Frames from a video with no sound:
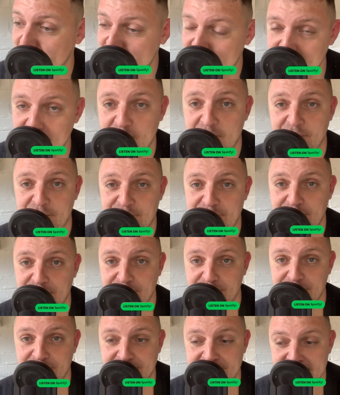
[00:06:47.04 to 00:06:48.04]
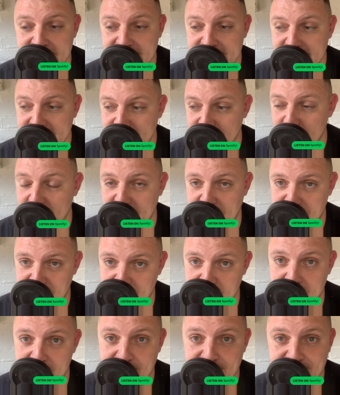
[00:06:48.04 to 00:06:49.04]
wonderful way to
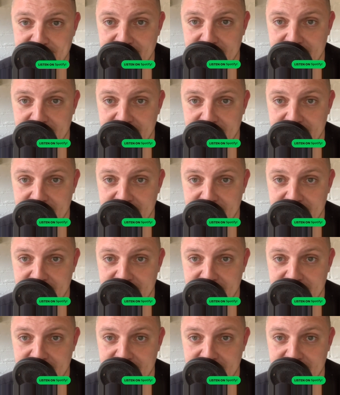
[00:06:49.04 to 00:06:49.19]
grow up.